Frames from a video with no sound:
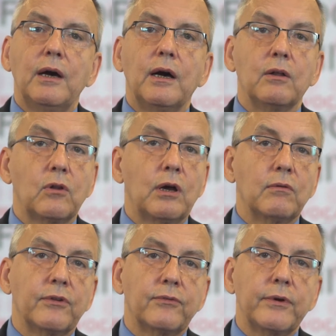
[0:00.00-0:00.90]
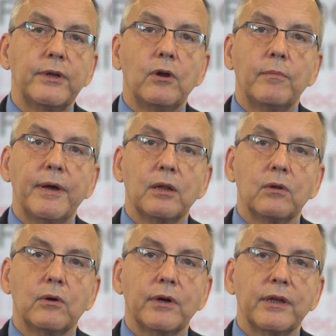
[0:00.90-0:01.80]
along with 3 Nobel
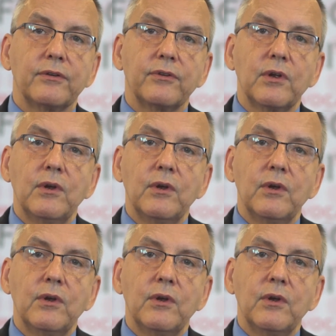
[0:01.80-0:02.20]
laureates.